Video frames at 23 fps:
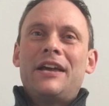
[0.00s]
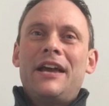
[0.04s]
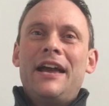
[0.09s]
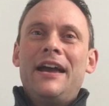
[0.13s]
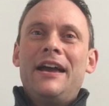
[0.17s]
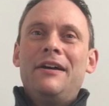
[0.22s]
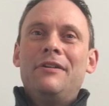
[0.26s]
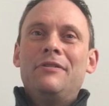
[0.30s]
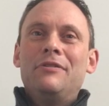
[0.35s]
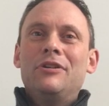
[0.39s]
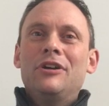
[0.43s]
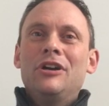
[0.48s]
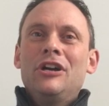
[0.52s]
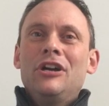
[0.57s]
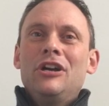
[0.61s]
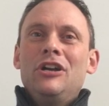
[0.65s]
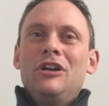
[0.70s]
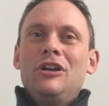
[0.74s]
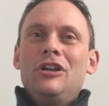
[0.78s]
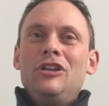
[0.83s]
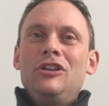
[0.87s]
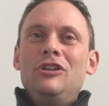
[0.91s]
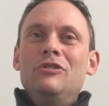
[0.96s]
how
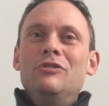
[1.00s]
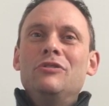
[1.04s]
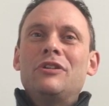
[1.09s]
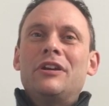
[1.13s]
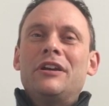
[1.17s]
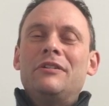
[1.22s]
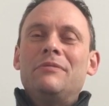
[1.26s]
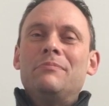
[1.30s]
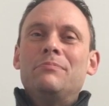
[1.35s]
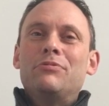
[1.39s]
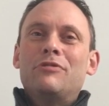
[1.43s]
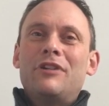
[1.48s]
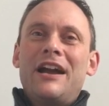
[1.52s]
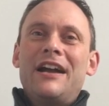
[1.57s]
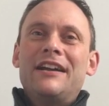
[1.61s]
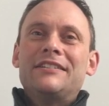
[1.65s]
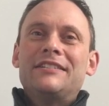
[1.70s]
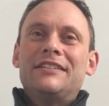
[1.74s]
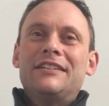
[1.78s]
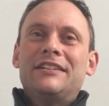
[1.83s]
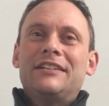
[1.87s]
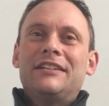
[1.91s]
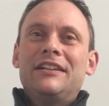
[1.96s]
you can
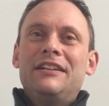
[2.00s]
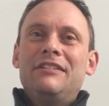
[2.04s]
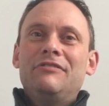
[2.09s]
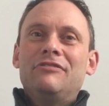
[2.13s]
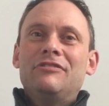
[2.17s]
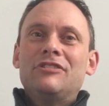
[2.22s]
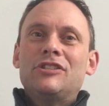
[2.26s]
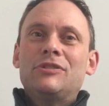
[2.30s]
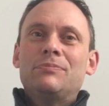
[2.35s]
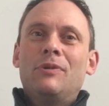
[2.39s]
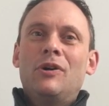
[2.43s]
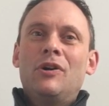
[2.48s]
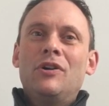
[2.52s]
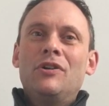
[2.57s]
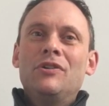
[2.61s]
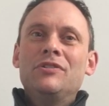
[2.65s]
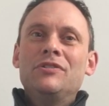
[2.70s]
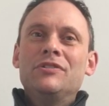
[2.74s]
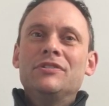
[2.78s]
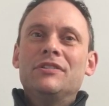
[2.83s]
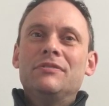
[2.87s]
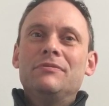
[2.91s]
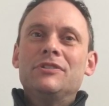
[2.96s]
practically
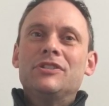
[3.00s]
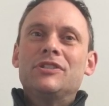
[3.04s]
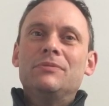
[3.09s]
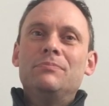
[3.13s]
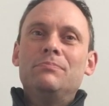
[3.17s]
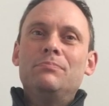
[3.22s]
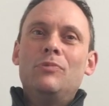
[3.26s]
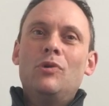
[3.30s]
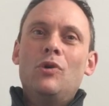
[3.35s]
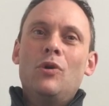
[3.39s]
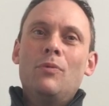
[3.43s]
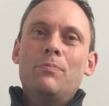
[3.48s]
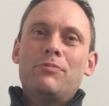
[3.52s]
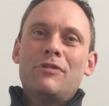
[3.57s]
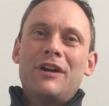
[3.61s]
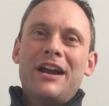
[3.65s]
respond and some more